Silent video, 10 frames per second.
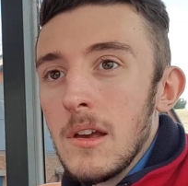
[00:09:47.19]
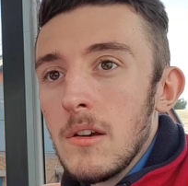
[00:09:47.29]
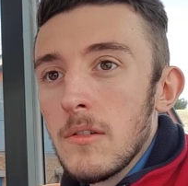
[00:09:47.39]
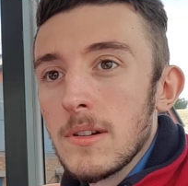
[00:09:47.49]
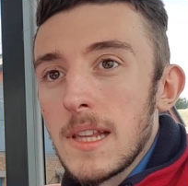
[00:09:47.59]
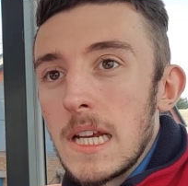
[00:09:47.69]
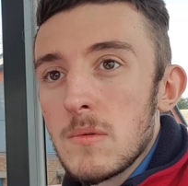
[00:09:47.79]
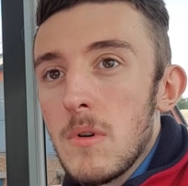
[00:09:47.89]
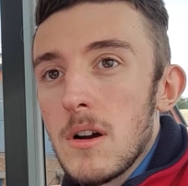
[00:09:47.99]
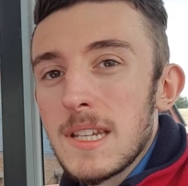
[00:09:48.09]
for a
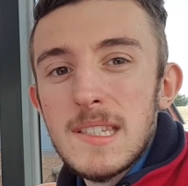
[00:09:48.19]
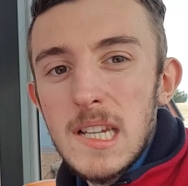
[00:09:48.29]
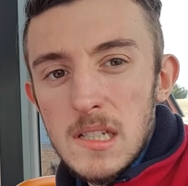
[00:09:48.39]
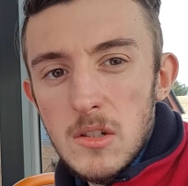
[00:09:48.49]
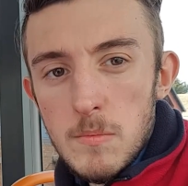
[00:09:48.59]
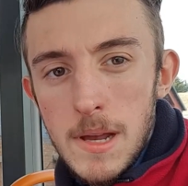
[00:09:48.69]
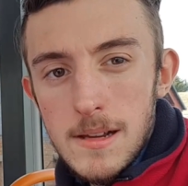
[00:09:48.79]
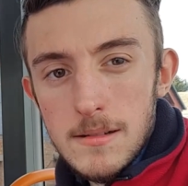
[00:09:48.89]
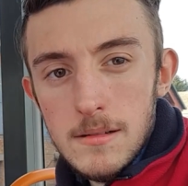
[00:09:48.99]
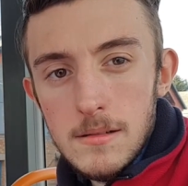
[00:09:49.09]
day's work is
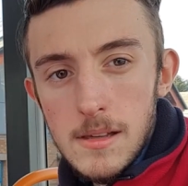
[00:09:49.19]
£600.